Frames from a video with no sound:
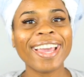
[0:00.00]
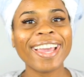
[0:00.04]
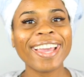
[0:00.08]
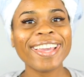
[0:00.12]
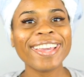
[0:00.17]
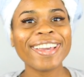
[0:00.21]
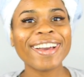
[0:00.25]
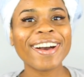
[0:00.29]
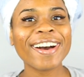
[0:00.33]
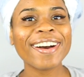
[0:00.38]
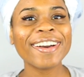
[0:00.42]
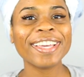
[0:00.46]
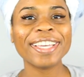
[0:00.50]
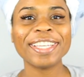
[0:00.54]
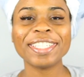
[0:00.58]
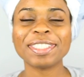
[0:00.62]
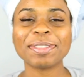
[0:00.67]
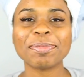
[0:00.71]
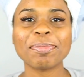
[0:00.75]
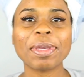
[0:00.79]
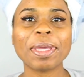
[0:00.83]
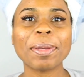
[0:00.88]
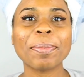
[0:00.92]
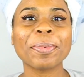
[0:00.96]
Hey y'all, it's
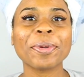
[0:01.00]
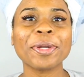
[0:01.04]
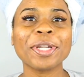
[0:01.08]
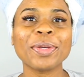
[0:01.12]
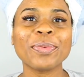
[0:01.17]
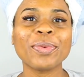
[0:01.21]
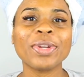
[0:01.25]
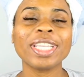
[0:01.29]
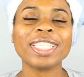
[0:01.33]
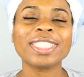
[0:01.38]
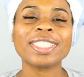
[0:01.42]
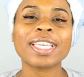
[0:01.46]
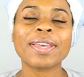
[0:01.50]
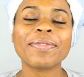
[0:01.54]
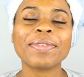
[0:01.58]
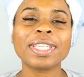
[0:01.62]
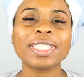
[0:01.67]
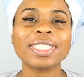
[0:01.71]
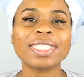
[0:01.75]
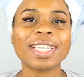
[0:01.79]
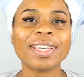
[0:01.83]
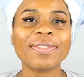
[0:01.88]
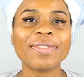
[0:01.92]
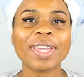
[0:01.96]
me,
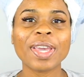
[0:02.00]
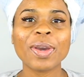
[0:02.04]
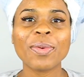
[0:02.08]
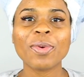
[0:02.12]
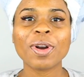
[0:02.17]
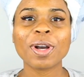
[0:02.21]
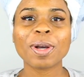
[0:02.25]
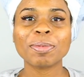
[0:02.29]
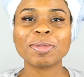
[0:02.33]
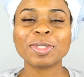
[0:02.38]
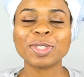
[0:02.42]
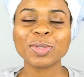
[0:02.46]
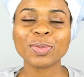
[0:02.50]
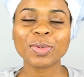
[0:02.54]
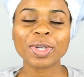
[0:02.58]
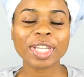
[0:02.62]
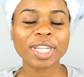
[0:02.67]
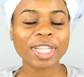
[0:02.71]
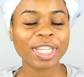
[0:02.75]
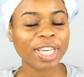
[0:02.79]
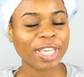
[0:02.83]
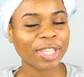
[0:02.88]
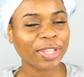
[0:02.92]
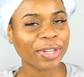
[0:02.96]
Prettywitty77, and welcome to
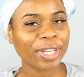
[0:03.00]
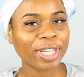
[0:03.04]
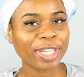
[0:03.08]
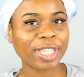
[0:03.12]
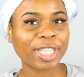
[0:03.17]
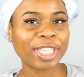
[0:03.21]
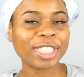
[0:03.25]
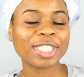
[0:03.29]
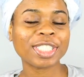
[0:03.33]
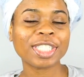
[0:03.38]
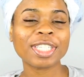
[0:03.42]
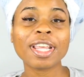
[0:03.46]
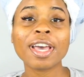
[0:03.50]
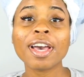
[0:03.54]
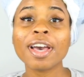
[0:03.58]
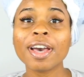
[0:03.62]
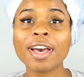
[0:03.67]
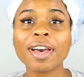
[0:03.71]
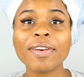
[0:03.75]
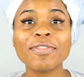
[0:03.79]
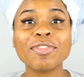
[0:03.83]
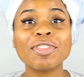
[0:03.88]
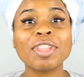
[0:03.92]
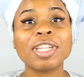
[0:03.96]
another edition
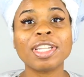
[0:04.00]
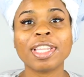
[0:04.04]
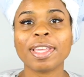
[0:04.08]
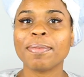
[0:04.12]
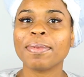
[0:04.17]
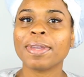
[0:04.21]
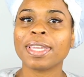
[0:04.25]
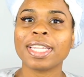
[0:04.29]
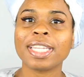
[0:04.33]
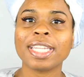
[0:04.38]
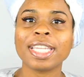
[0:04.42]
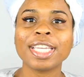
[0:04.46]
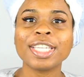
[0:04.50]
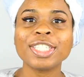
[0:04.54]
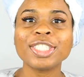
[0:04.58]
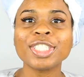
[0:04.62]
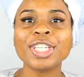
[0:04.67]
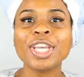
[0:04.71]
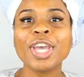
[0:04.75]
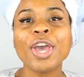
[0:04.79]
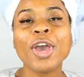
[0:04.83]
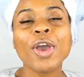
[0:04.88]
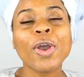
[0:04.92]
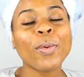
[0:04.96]
of the Deep Condish,
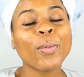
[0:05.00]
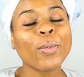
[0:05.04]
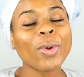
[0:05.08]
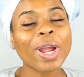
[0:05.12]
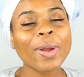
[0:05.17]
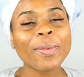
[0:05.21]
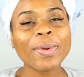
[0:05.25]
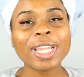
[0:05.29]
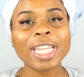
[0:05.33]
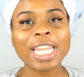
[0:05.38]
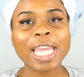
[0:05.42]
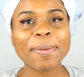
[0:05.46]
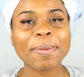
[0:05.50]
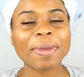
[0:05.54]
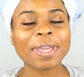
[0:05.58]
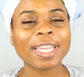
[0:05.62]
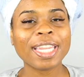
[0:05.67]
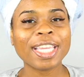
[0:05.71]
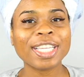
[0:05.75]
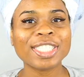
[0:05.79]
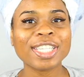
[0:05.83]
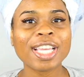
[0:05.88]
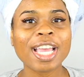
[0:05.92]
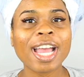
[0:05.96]
where we deep
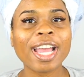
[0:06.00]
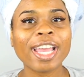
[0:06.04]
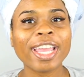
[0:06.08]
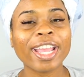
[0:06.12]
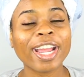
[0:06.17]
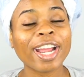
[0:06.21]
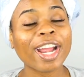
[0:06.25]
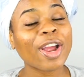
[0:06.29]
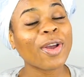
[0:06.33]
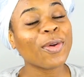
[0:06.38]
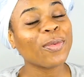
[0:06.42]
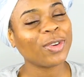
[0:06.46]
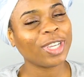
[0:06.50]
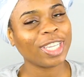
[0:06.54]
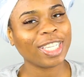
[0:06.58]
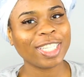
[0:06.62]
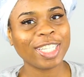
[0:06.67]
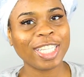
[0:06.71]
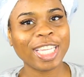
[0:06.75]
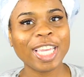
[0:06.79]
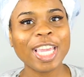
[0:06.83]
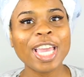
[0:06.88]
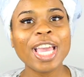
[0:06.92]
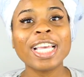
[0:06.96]
condition our hair
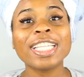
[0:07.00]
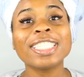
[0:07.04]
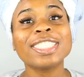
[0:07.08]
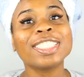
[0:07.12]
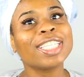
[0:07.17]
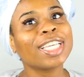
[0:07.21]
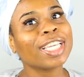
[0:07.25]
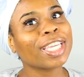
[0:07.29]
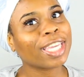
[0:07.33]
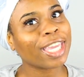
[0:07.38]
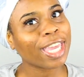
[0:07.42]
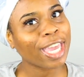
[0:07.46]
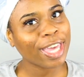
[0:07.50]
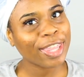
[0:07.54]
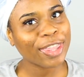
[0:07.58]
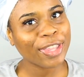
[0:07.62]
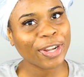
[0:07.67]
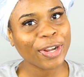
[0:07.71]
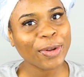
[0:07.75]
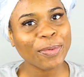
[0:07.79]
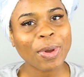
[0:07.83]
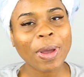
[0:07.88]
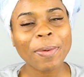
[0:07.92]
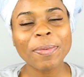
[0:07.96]
weekly
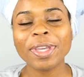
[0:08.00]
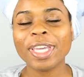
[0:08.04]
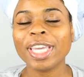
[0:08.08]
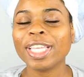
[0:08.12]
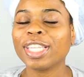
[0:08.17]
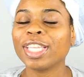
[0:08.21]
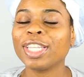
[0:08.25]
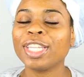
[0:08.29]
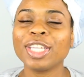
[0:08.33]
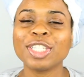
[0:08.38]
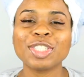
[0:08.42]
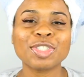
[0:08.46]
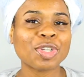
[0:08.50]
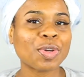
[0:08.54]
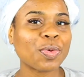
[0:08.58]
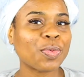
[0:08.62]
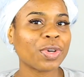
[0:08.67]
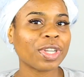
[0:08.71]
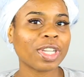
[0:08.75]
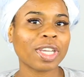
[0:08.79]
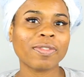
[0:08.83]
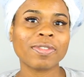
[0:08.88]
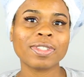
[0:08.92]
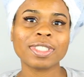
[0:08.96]
together while we get the dish on
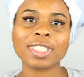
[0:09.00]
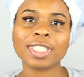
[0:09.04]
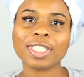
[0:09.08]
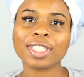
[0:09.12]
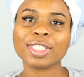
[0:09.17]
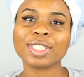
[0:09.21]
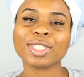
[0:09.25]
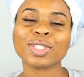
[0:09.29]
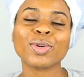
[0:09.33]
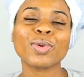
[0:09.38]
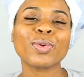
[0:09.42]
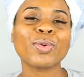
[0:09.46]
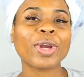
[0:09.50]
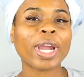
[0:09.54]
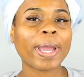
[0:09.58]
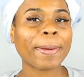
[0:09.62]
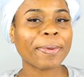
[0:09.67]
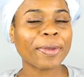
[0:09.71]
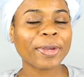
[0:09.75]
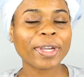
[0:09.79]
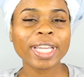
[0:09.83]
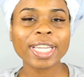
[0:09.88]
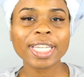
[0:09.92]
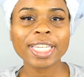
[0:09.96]
whatever, sis. So grab
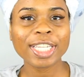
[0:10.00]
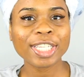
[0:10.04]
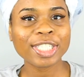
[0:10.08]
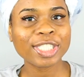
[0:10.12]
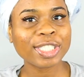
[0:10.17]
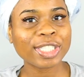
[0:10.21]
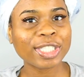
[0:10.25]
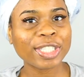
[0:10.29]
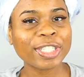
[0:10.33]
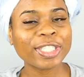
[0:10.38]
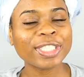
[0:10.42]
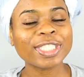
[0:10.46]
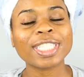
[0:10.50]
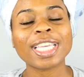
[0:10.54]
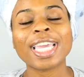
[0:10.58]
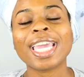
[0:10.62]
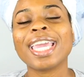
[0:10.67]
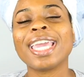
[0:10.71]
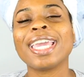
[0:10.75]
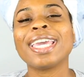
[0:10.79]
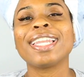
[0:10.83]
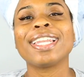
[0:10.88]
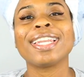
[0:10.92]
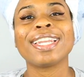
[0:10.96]
your conditioners
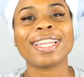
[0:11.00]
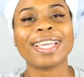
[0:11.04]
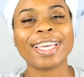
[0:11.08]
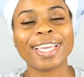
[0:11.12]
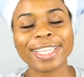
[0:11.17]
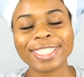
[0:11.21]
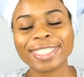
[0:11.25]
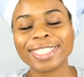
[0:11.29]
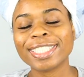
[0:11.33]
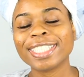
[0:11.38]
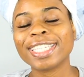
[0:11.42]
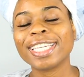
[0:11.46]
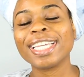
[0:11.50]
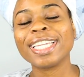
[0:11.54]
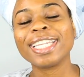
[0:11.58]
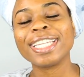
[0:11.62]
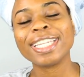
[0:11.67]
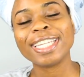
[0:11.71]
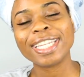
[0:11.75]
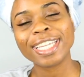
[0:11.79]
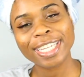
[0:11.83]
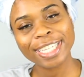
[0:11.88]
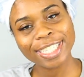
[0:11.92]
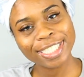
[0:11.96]
and let's
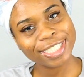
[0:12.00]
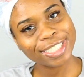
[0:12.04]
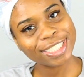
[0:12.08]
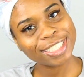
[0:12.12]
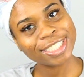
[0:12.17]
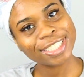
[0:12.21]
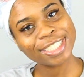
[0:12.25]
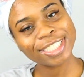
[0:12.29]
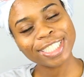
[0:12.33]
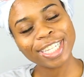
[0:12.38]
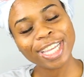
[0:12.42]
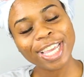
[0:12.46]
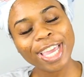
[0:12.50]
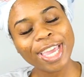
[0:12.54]
condish.